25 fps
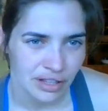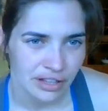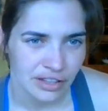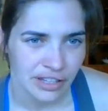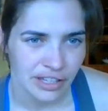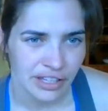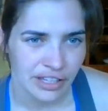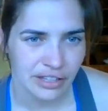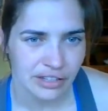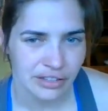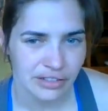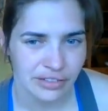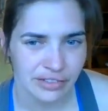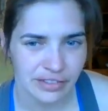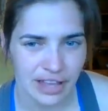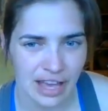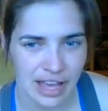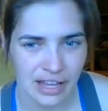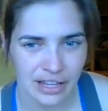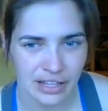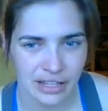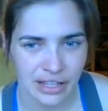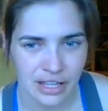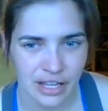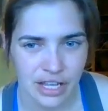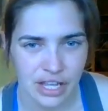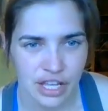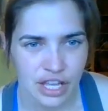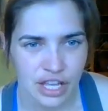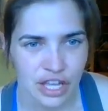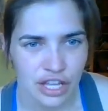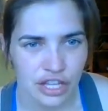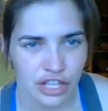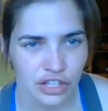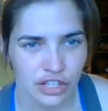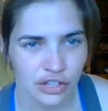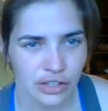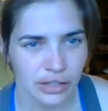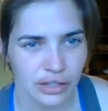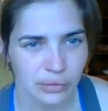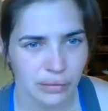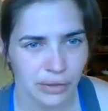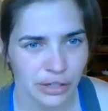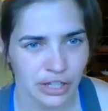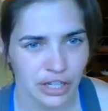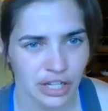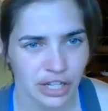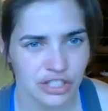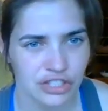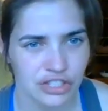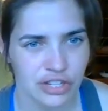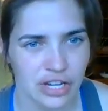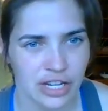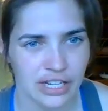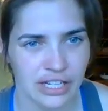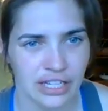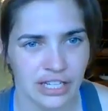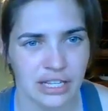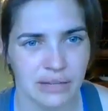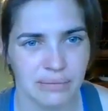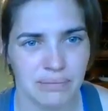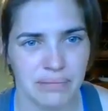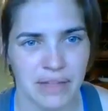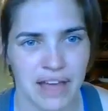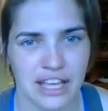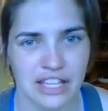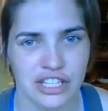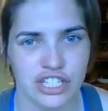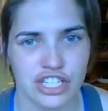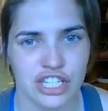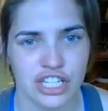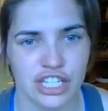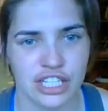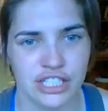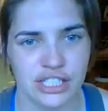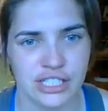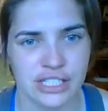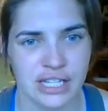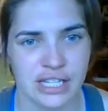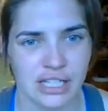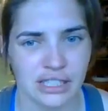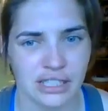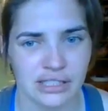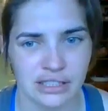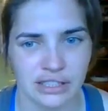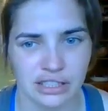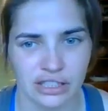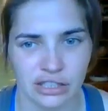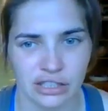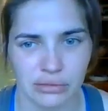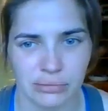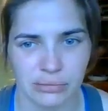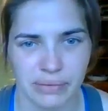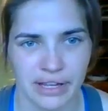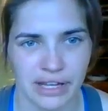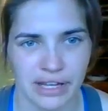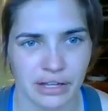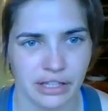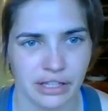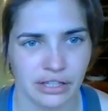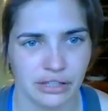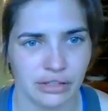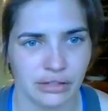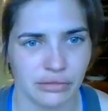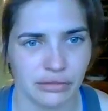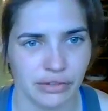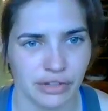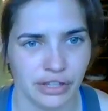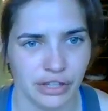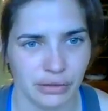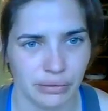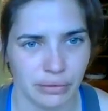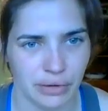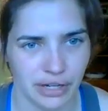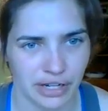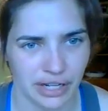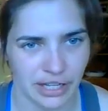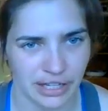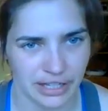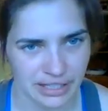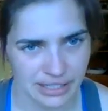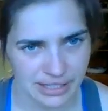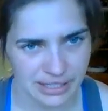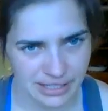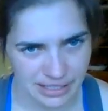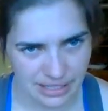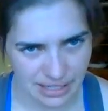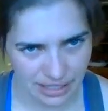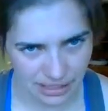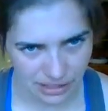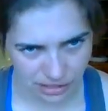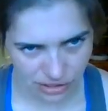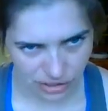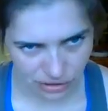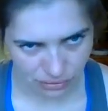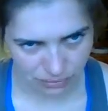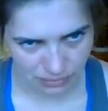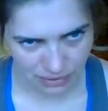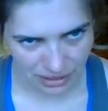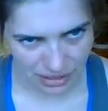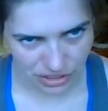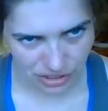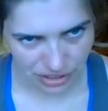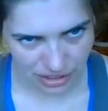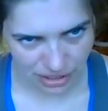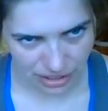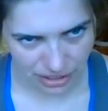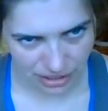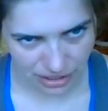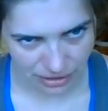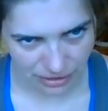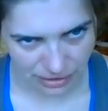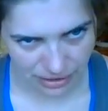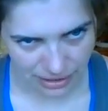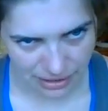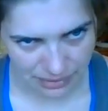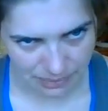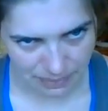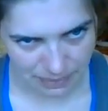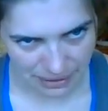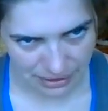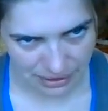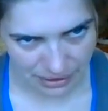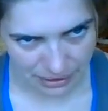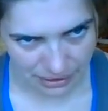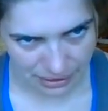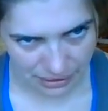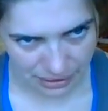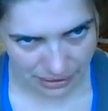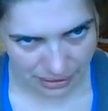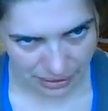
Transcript: There you go, Zach. You can work on trying to keep that chin tucked a little bit. You don't really want to extend too much. There you go, that's better.